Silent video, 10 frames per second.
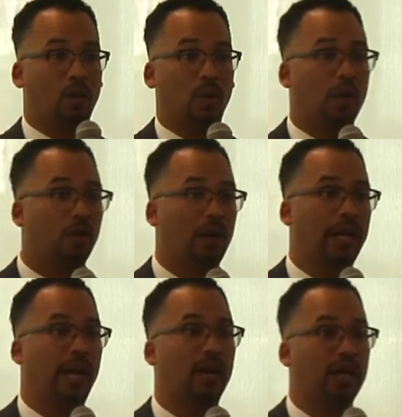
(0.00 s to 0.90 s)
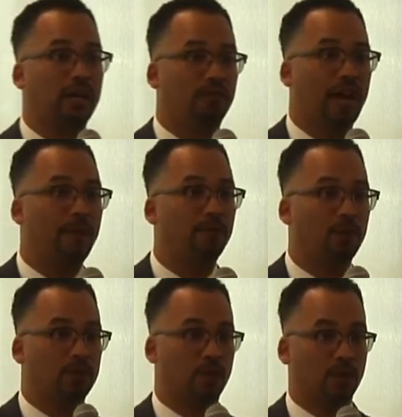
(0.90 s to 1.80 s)
of walk around the area, get a vibe for
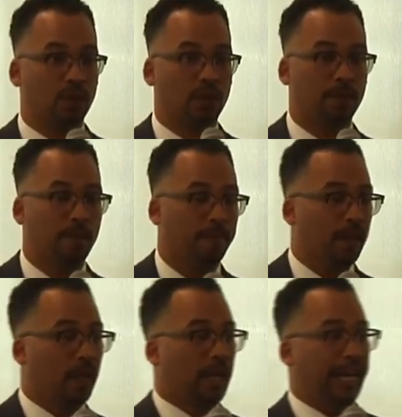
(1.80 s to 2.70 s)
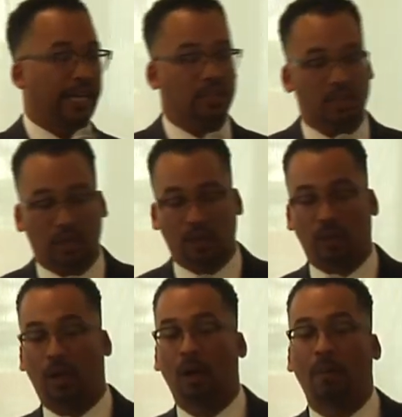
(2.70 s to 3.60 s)
what's going on. And
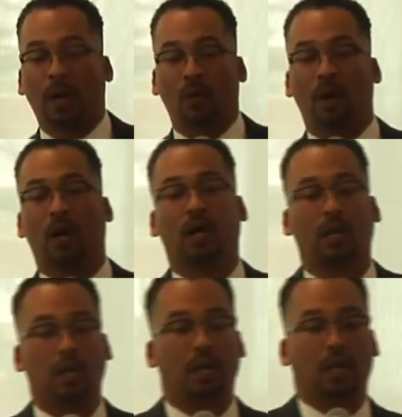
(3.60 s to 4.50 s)
so on my walk,